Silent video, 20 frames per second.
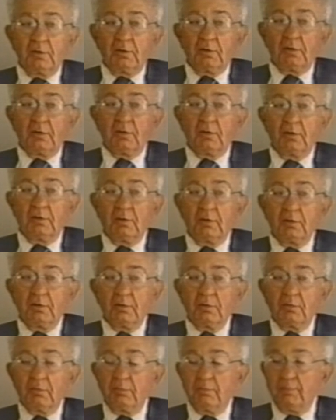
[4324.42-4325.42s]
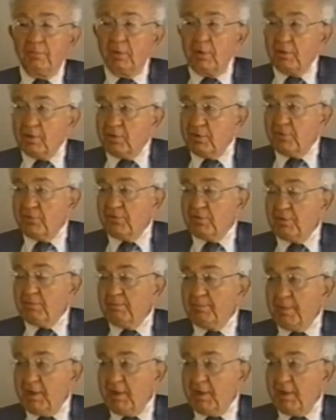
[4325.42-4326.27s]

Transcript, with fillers: uh, brokers and